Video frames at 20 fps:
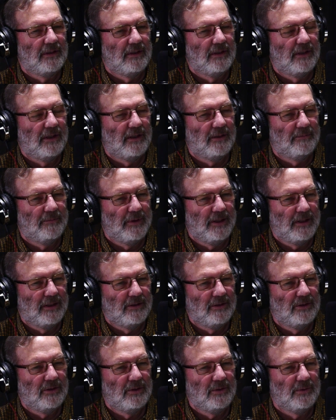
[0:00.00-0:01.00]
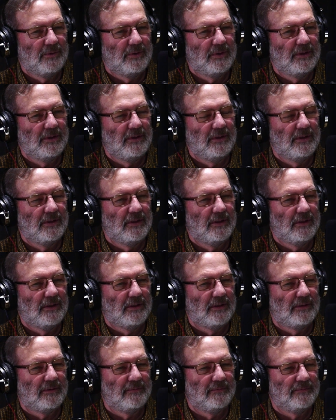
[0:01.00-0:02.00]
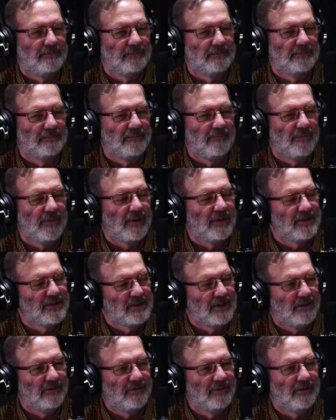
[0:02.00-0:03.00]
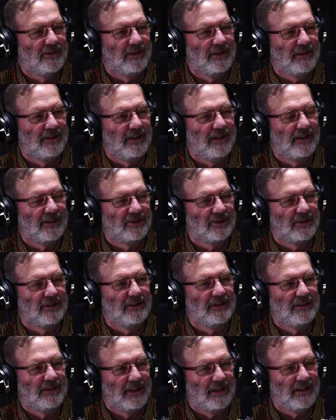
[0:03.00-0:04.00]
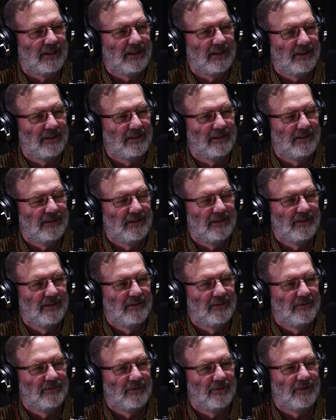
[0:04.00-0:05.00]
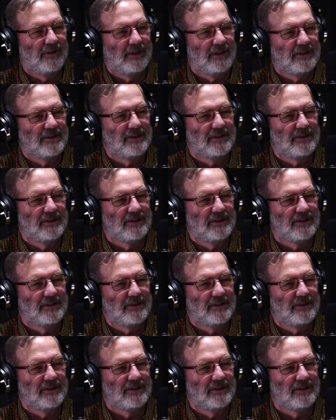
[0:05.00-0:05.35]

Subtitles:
a man who would suffer and actually die for us.